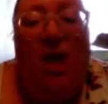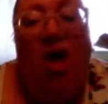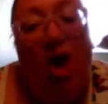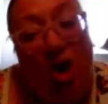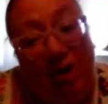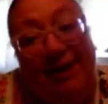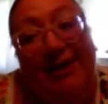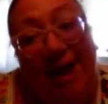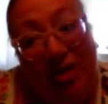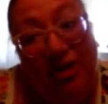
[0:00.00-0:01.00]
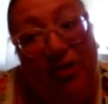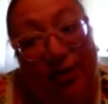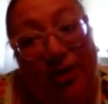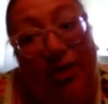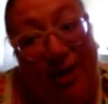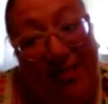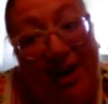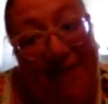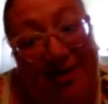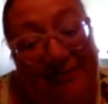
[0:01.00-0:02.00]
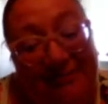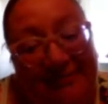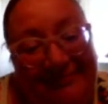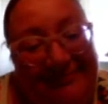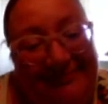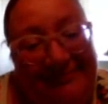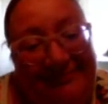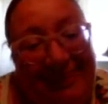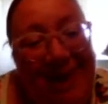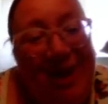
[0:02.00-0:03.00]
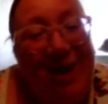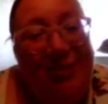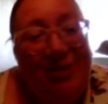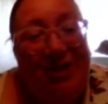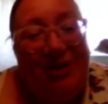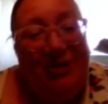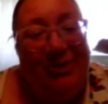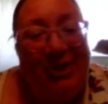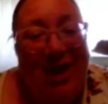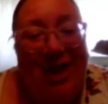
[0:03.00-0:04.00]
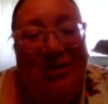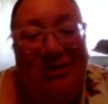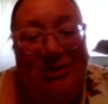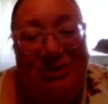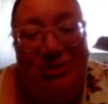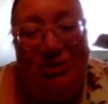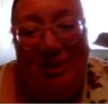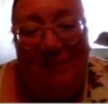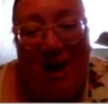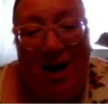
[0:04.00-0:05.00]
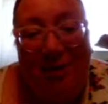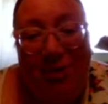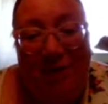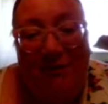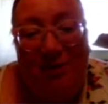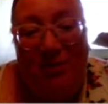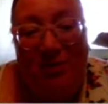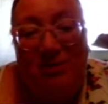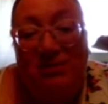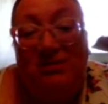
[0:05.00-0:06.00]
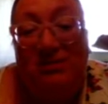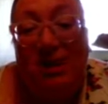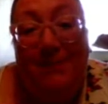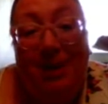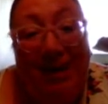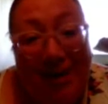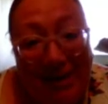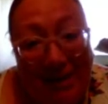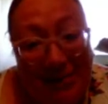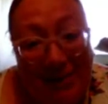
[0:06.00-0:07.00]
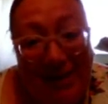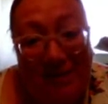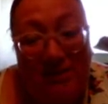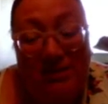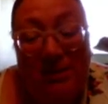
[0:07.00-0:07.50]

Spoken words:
All right, now that you've thought about it, we're going to look at the student model. And remember, this is an opinion piece.